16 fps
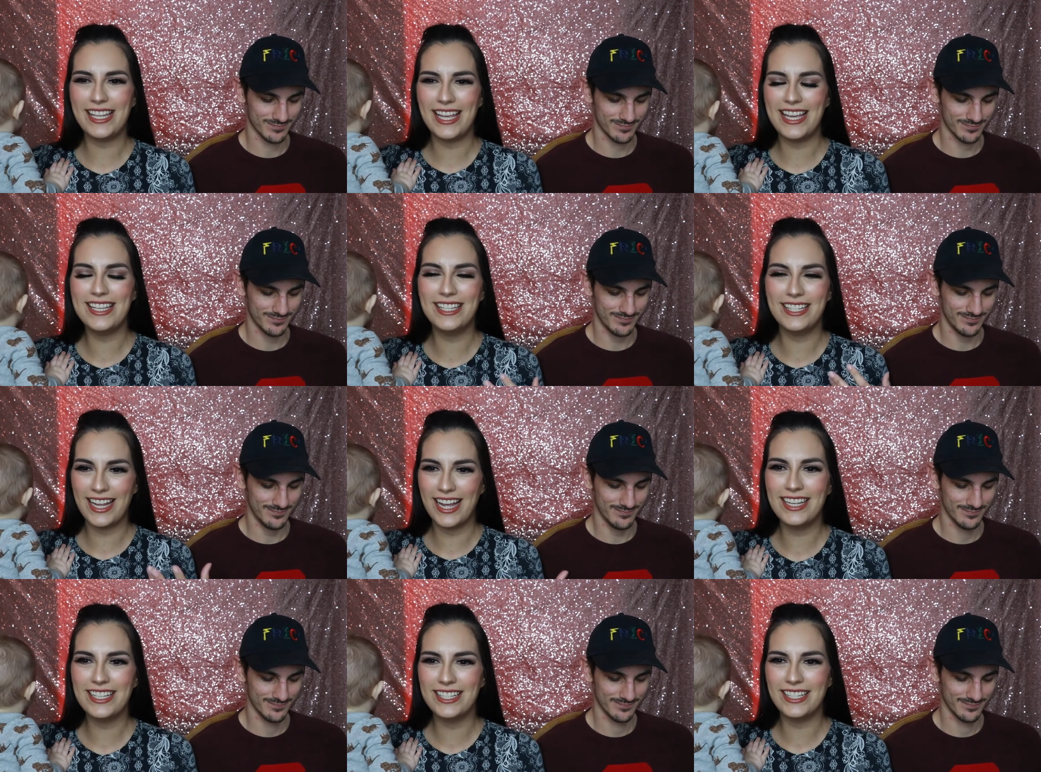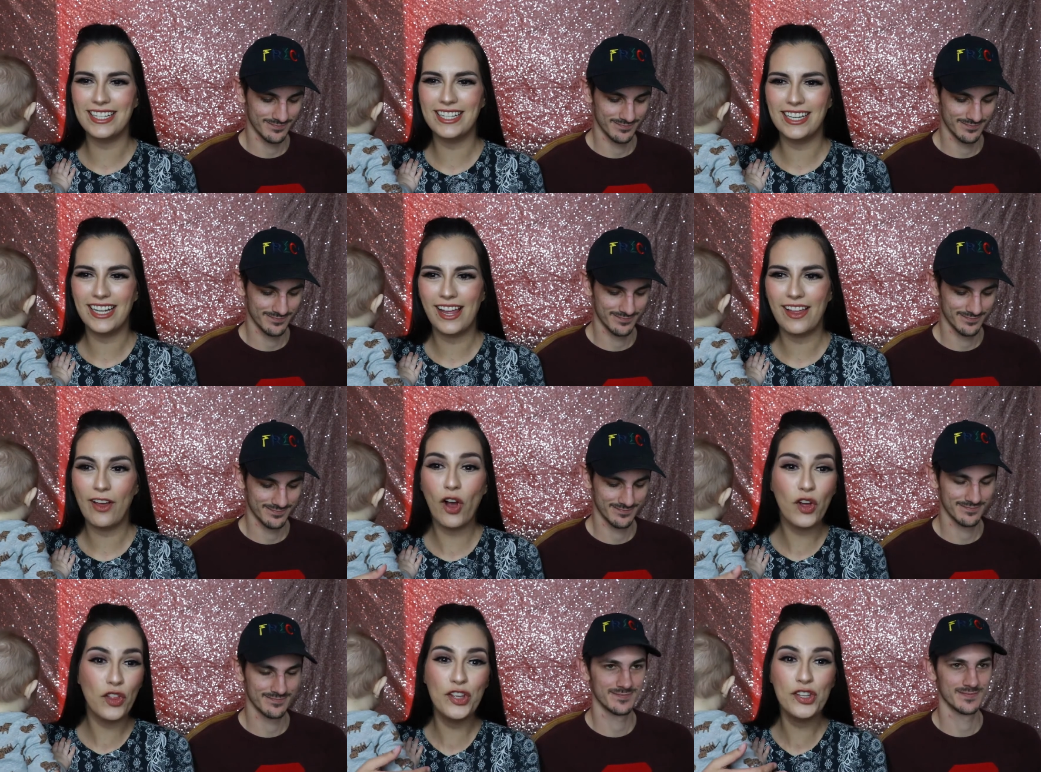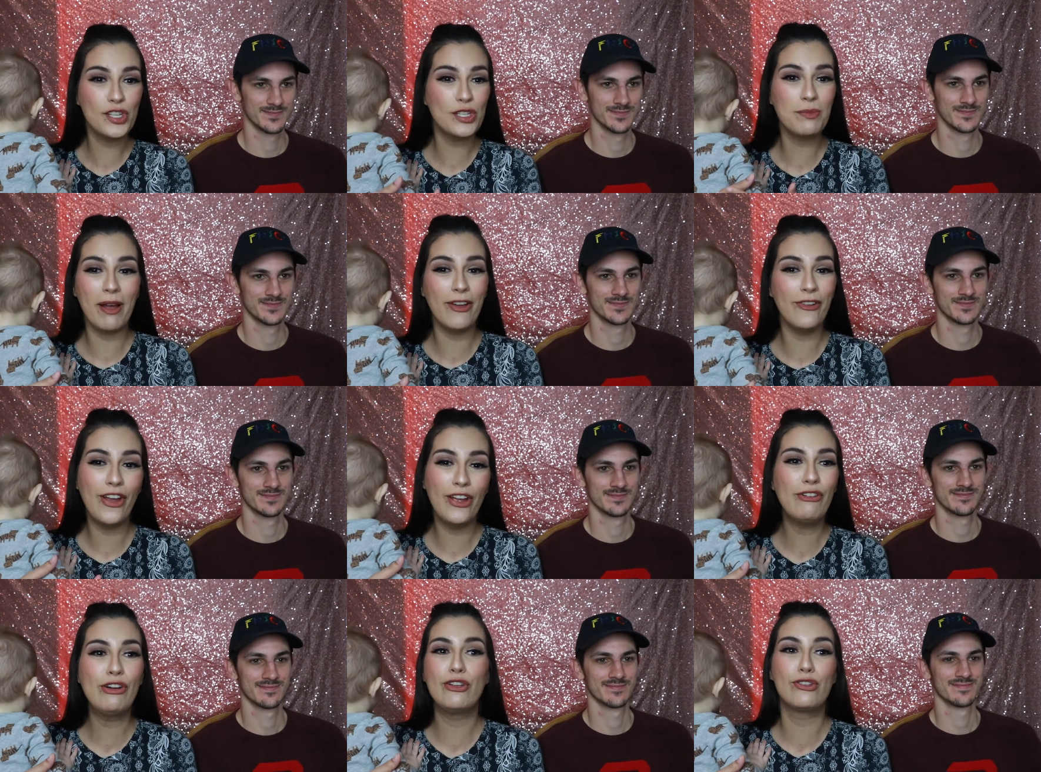Speaker 1: he says, oh, this is my
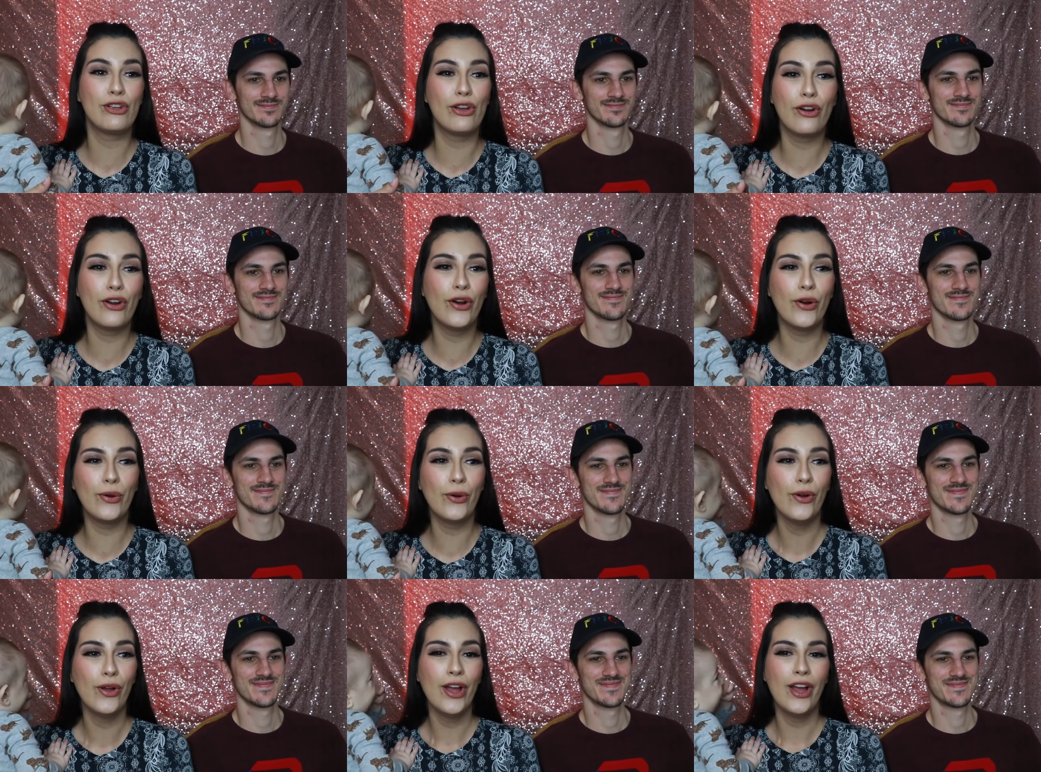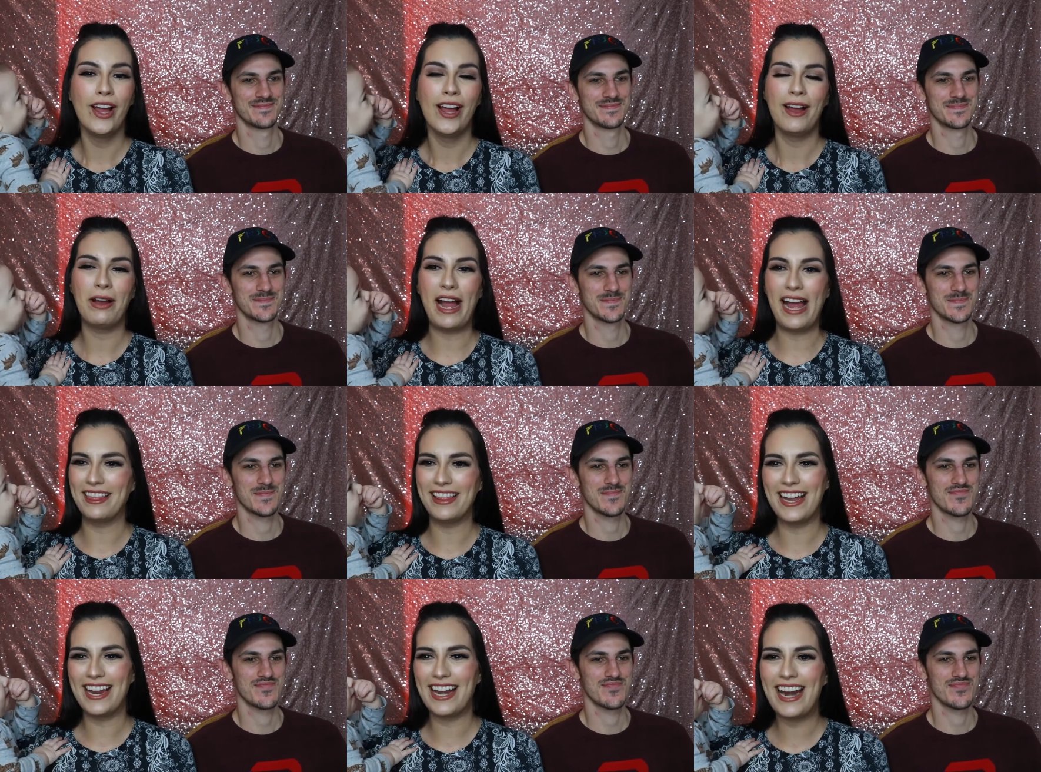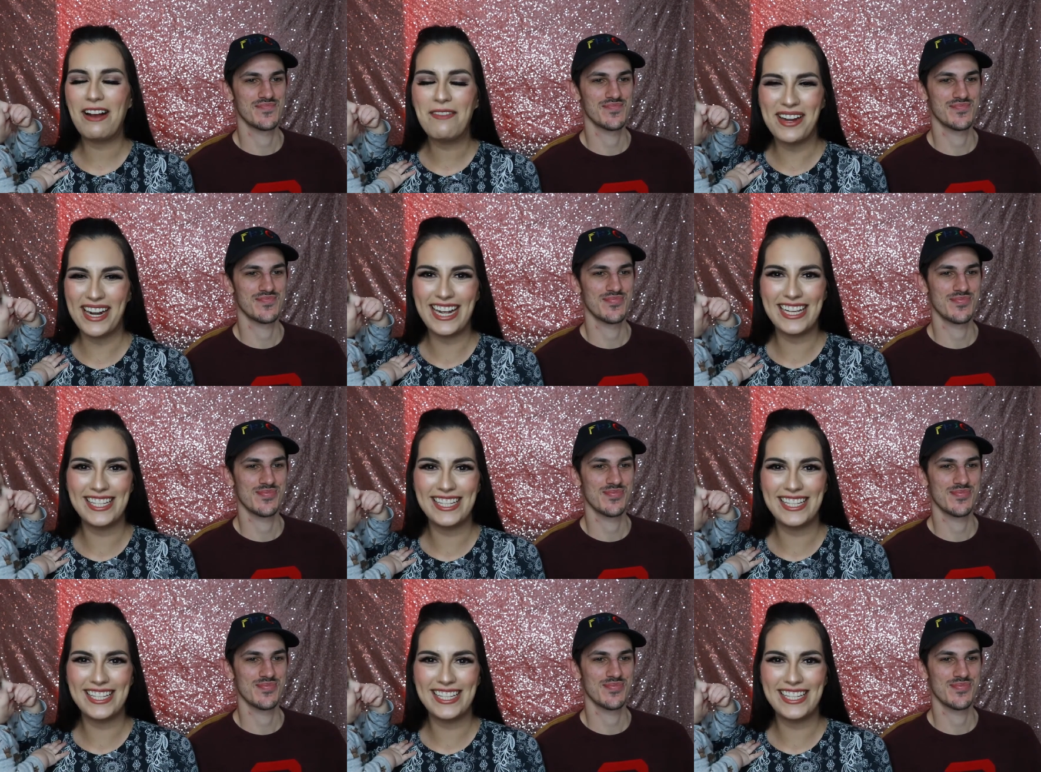favorite cereal. And then when I